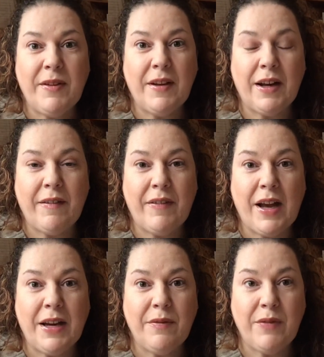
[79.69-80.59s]
I have
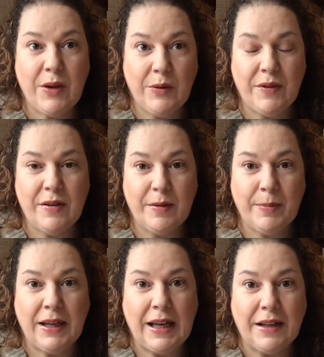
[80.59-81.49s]
had a few since
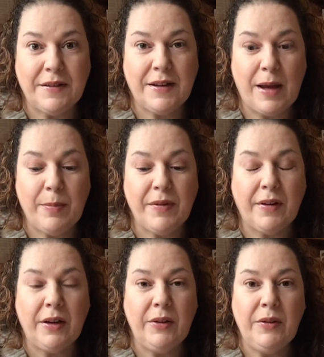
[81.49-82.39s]
my last
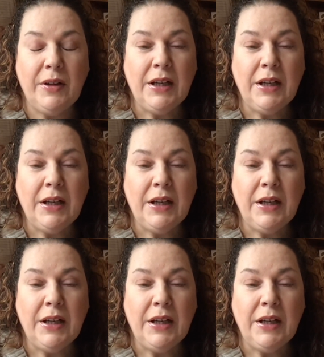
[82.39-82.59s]
episode,